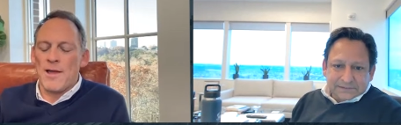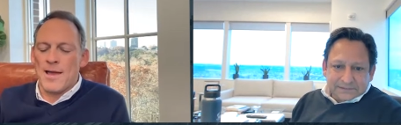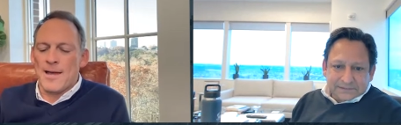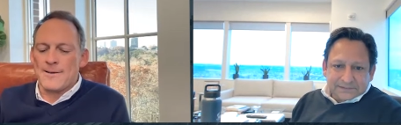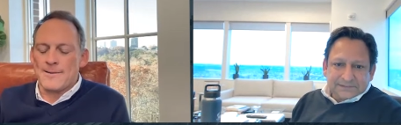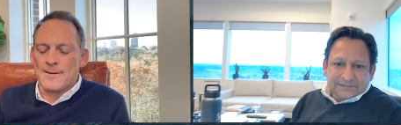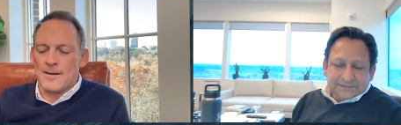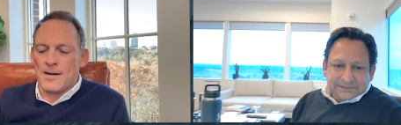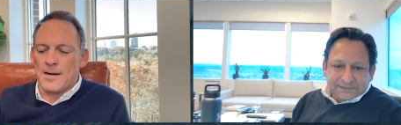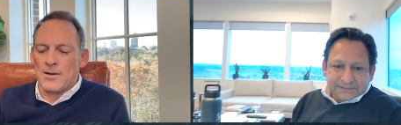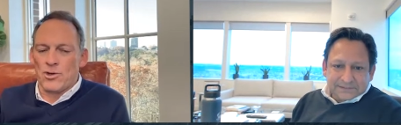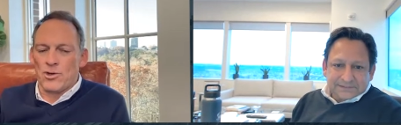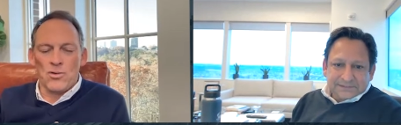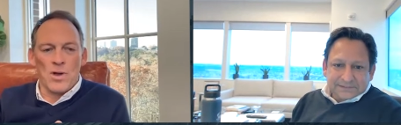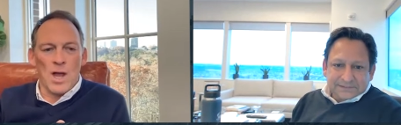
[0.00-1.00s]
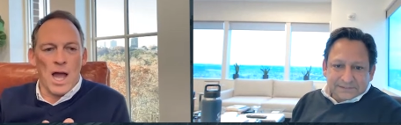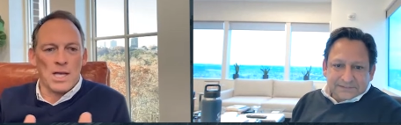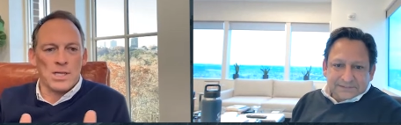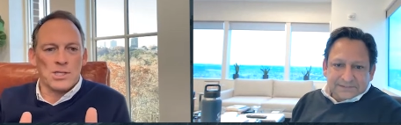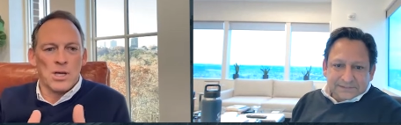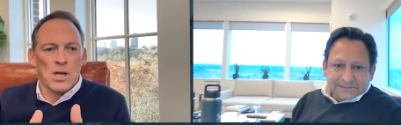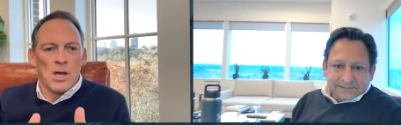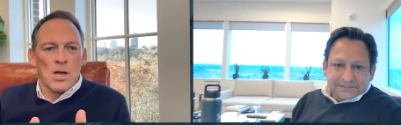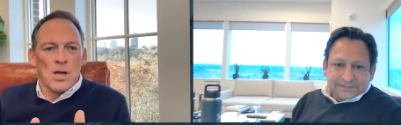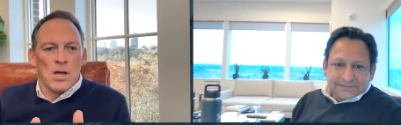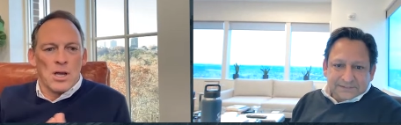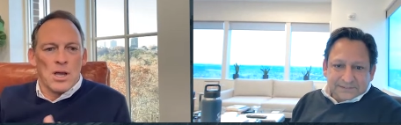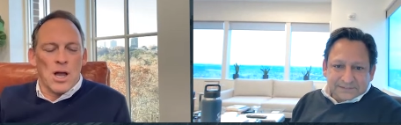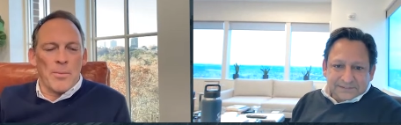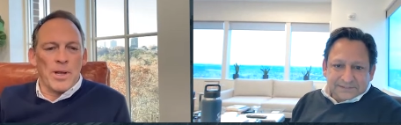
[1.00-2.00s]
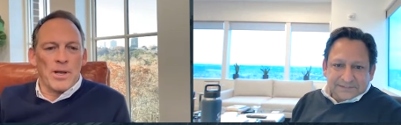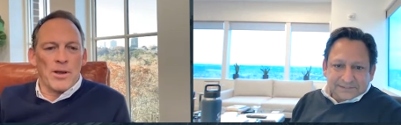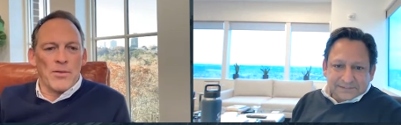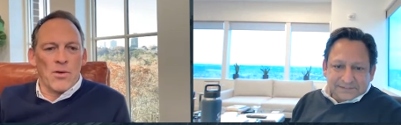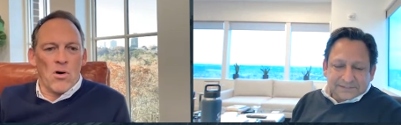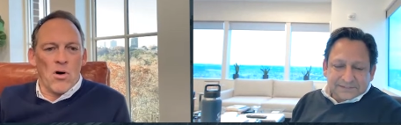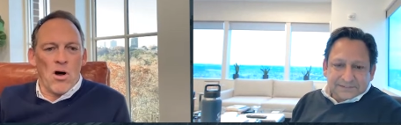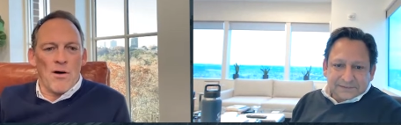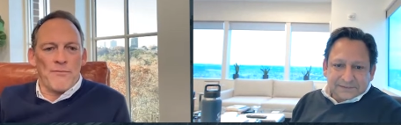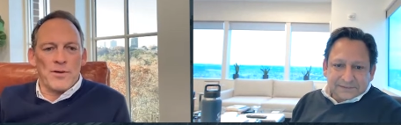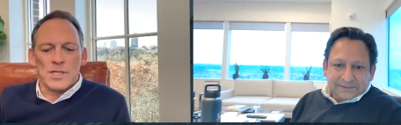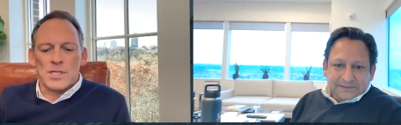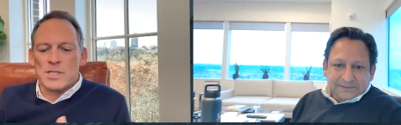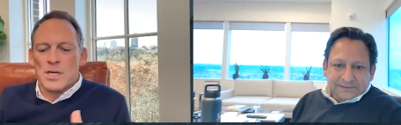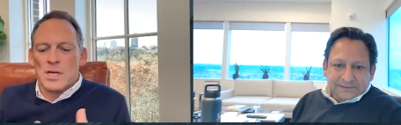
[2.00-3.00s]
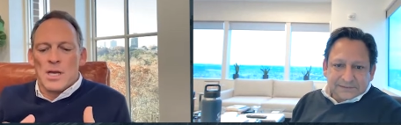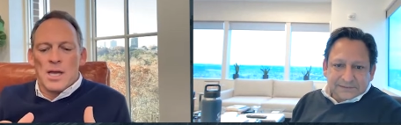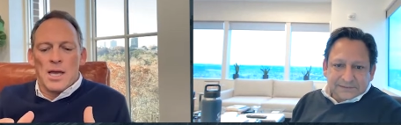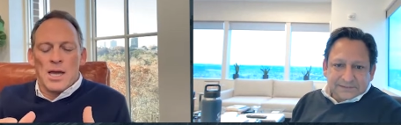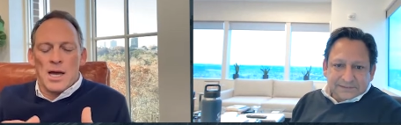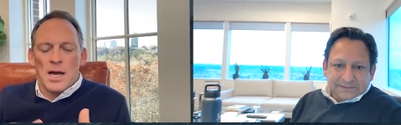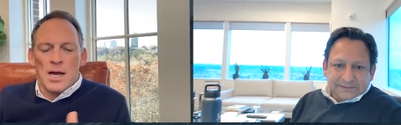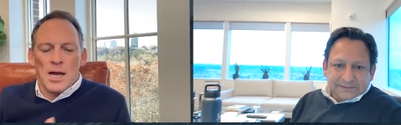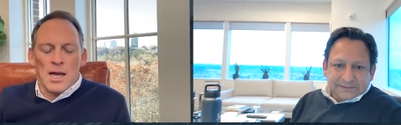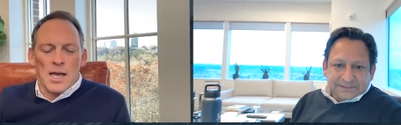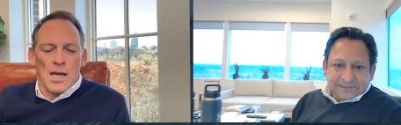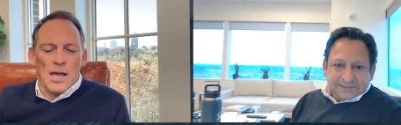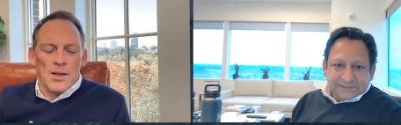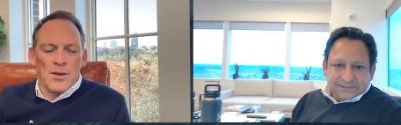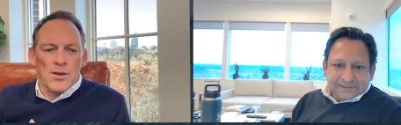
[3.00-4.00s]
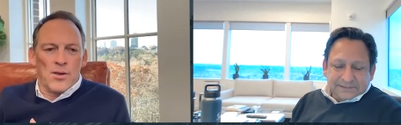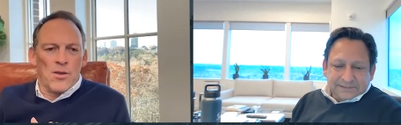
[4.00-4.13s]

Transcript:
Speaker 1: and uh, you guys come into the office, uh, and